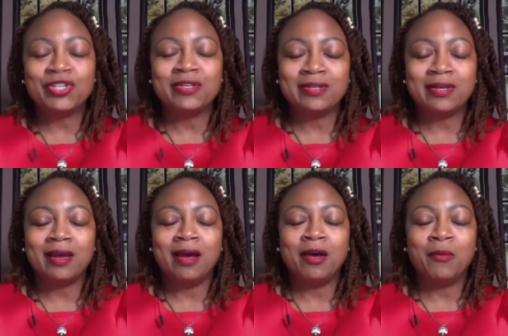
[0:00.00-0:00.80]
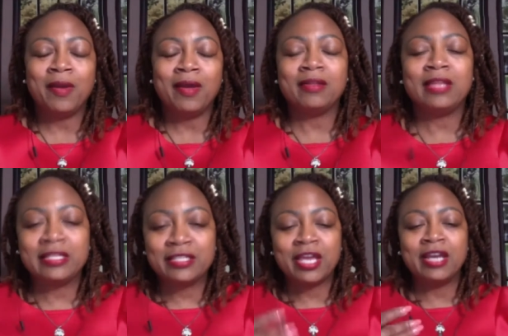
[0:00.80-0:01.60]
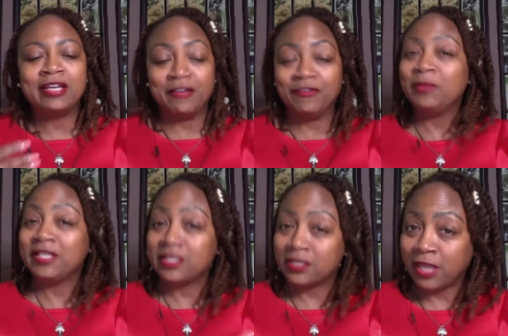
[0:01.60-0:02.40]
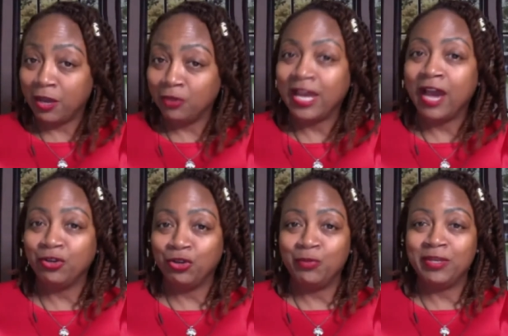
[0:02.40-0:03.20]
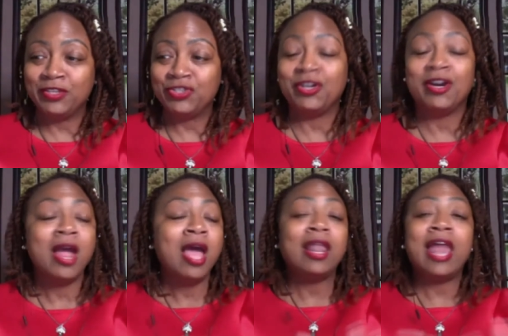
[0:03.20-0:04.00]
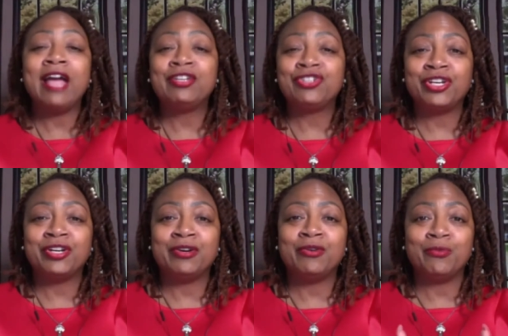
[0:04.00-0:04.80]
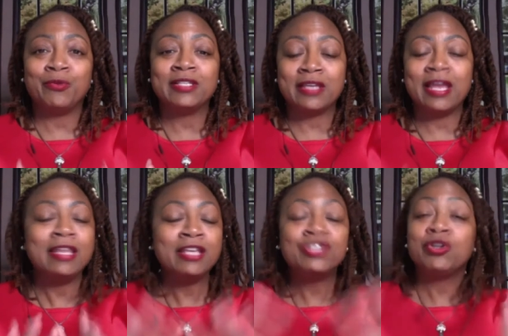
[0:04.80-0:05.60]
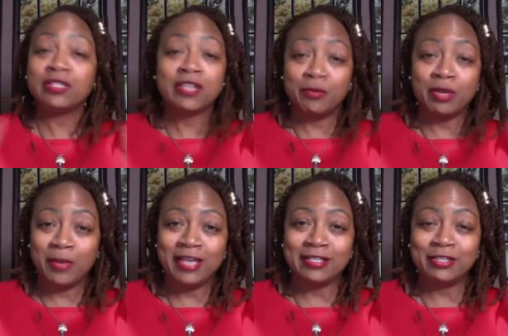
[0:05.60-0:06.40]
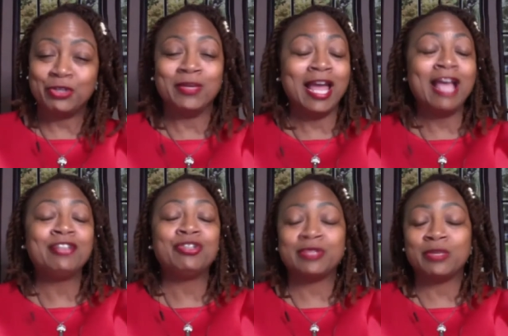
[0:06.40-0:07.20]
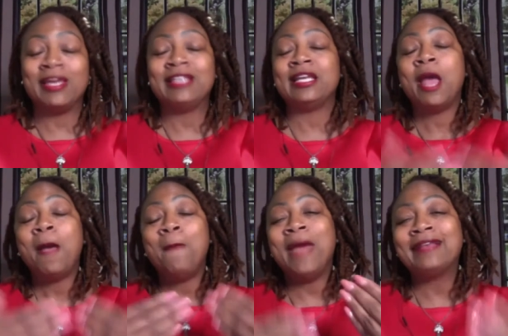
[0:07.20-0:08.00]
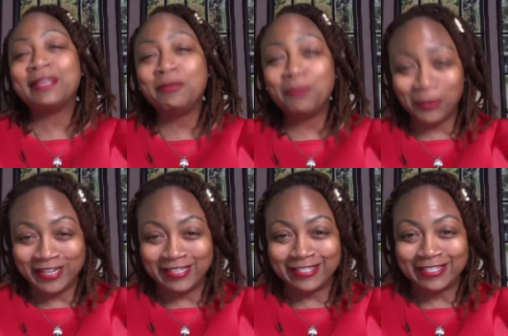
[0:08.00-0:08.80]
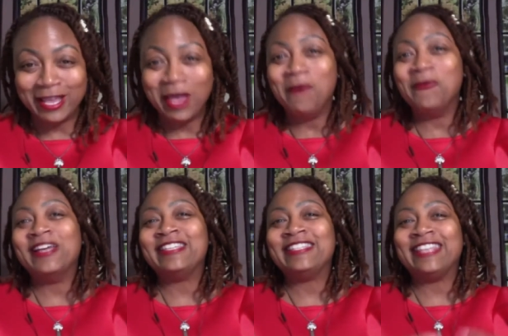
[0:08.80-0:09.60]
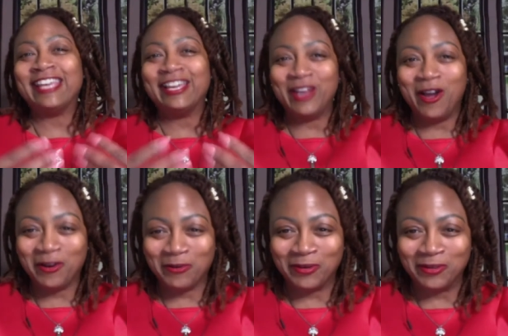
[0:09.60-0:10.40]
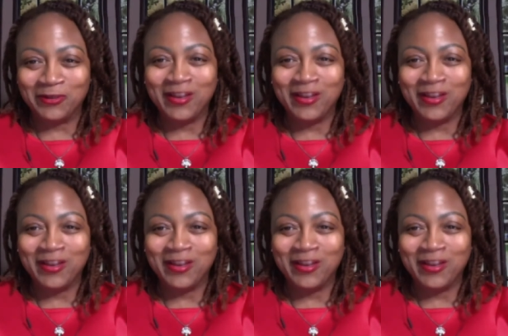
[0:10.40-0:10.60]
mentioned, it's going to definitely be scaled down a little bit this year. Last year was, and this year is going to be amazing too, but last year was amazing. Maxie Priest was the inaugural.